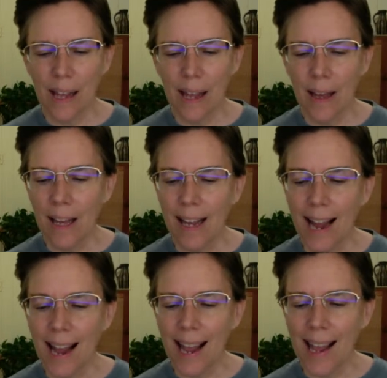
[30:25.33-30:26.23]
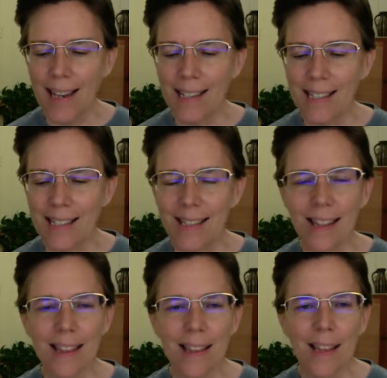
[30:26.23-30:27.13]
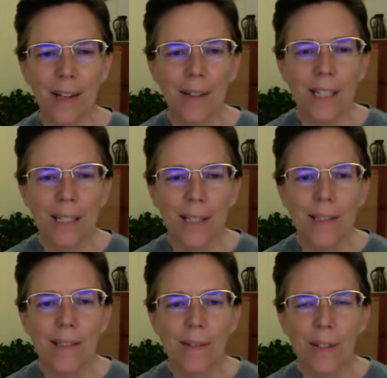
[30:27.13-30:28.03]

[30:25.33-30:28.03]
And there is,